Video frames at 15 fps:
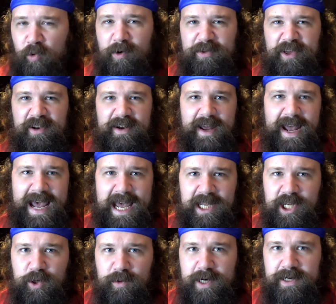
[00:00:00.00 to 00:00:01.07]
with an
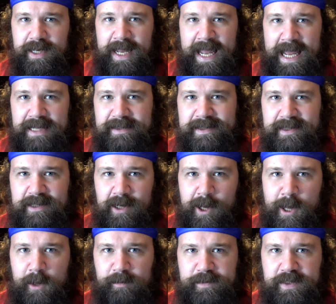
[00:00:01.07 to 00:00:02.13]
accurate head
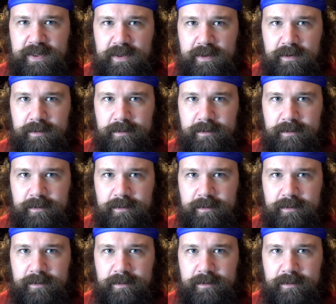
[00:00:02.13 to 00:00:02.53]
sculpt!